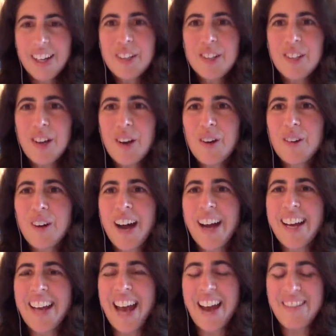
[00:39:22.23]
So
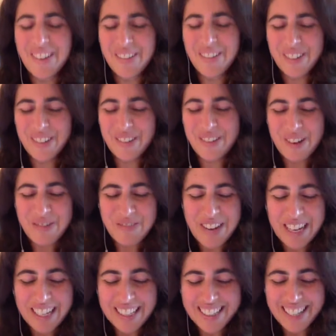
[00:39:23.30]
I have a few more
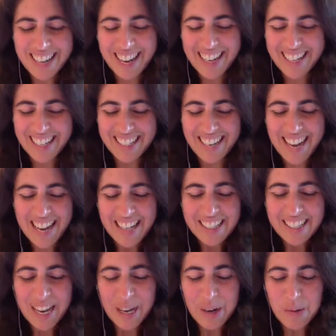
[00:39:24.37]
minutes and I could
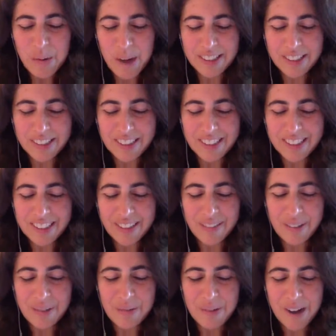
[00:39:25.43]
take questions. If
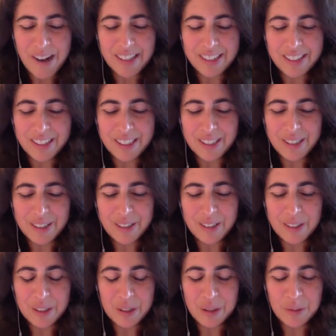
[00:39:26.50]
you want
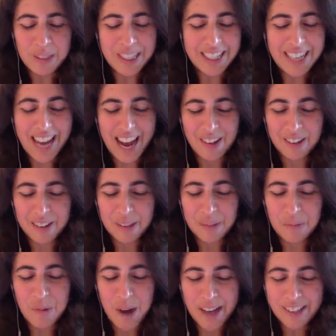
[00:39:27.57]
to tweet out
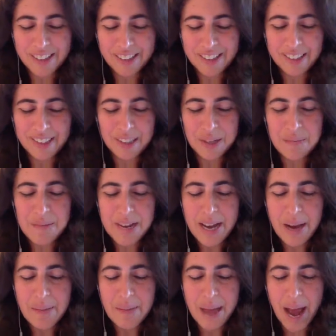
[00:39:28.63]
some questions to
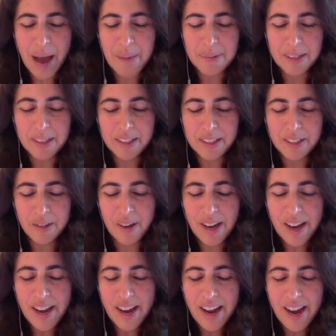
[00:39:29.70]
me, I'm happy to
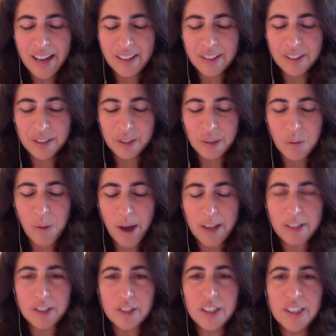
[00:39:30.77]
answer
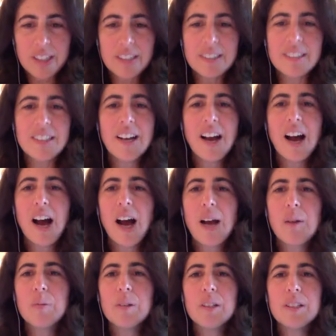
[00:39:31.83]
questions.
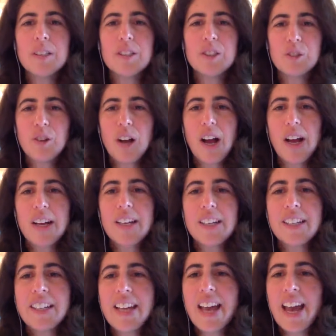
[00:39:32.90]
I will try
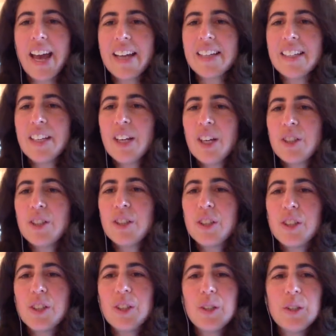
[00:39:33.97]
again
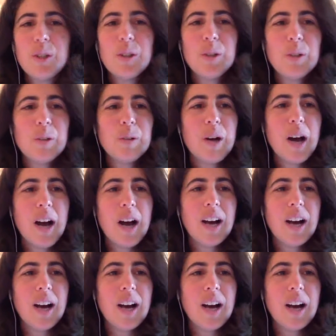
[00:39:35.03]
to